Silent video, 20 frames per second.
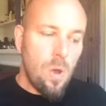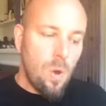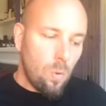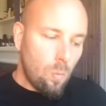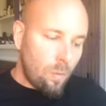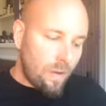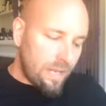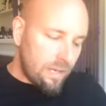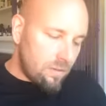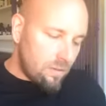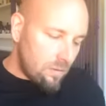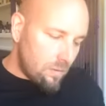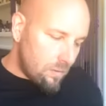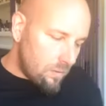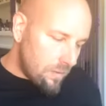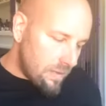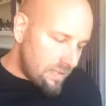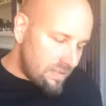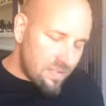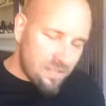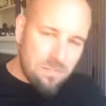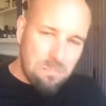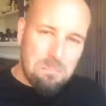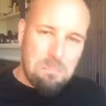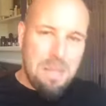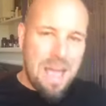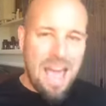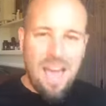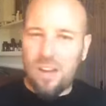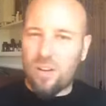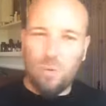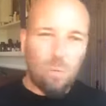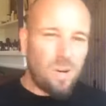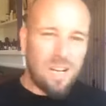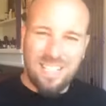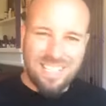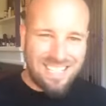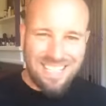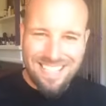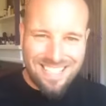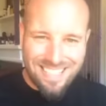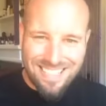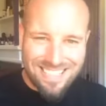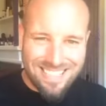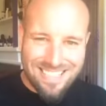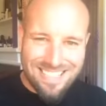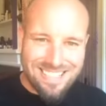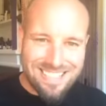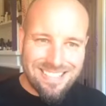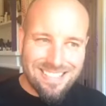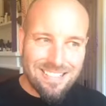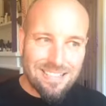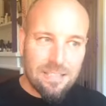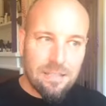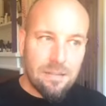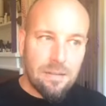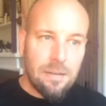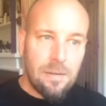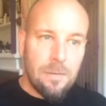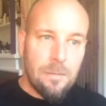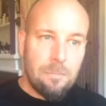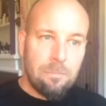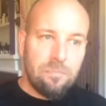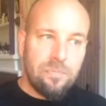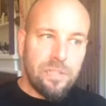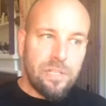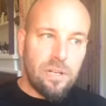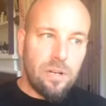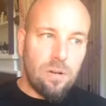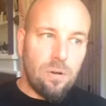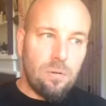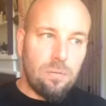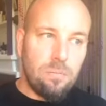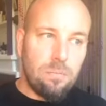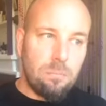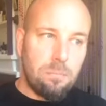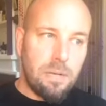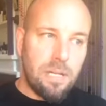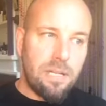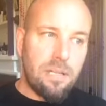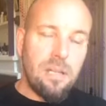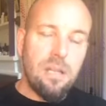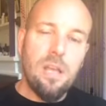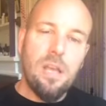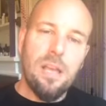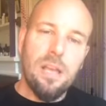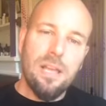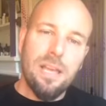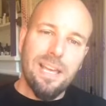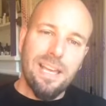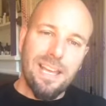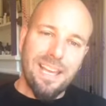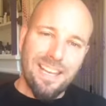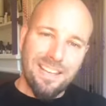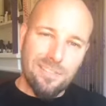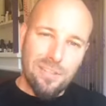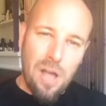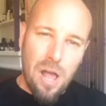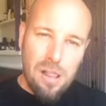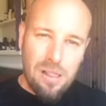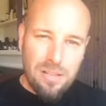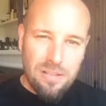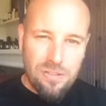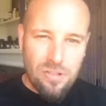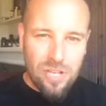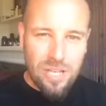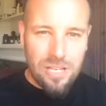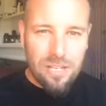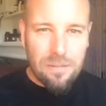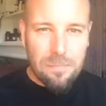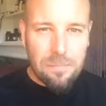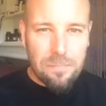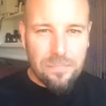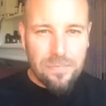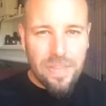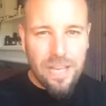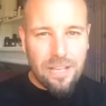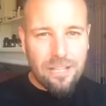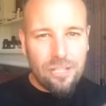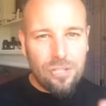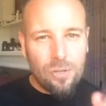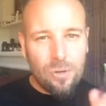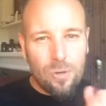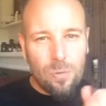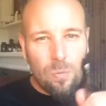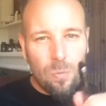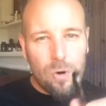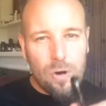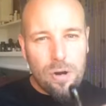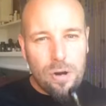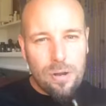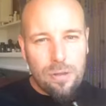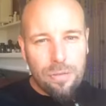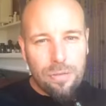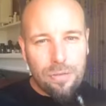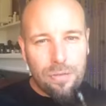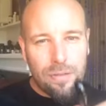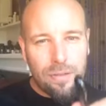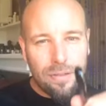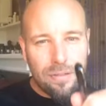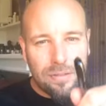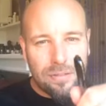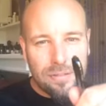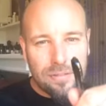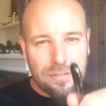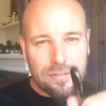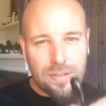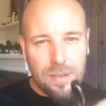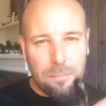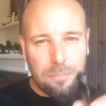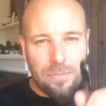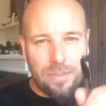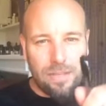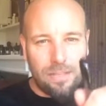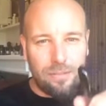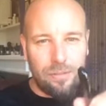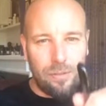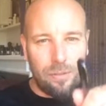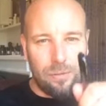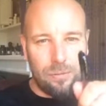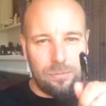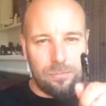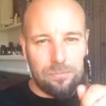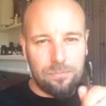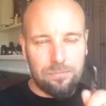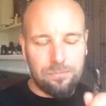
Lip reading: When it doesn't matter what it is, but acknowledging that you're worth something new.